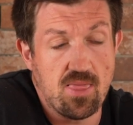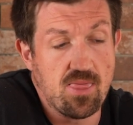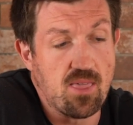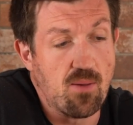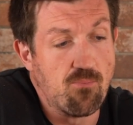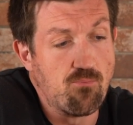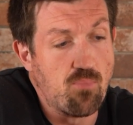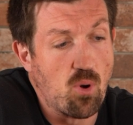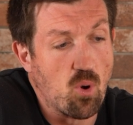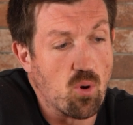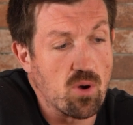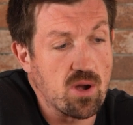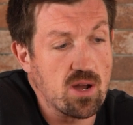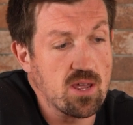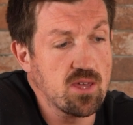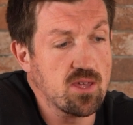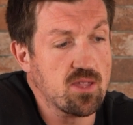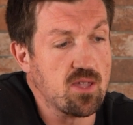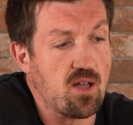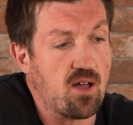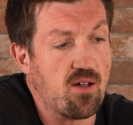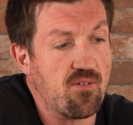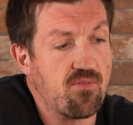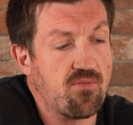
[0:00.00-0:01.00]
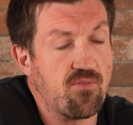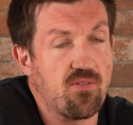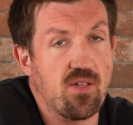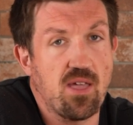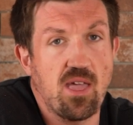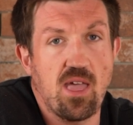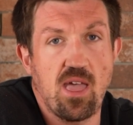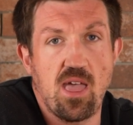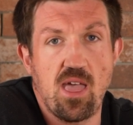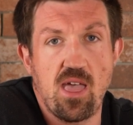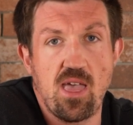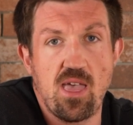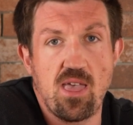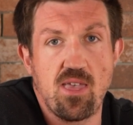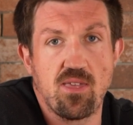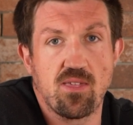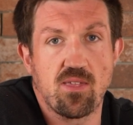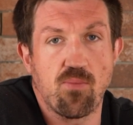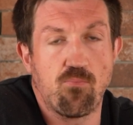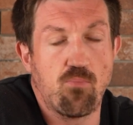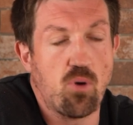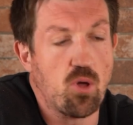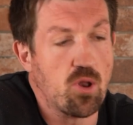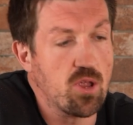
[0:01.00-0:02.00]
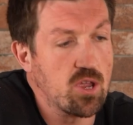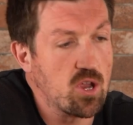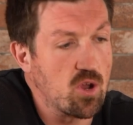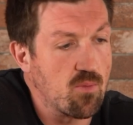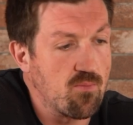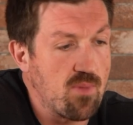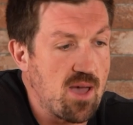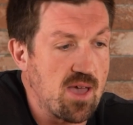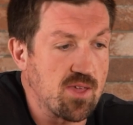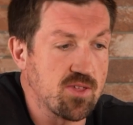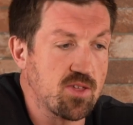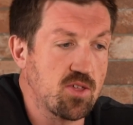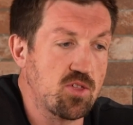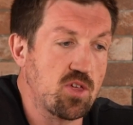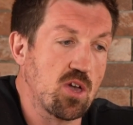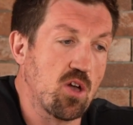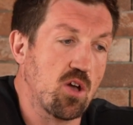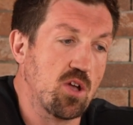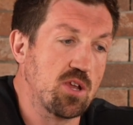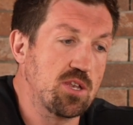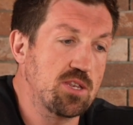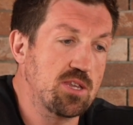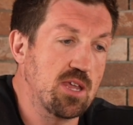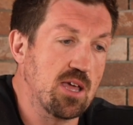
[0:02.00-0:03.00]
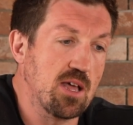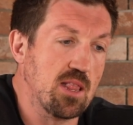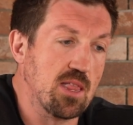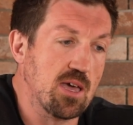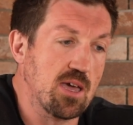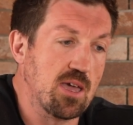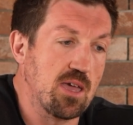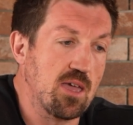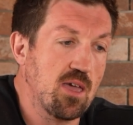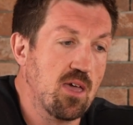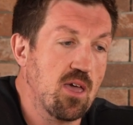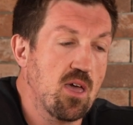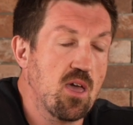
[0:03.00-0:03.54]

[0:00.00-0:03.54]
The boring stuff is putting your messaging out daily,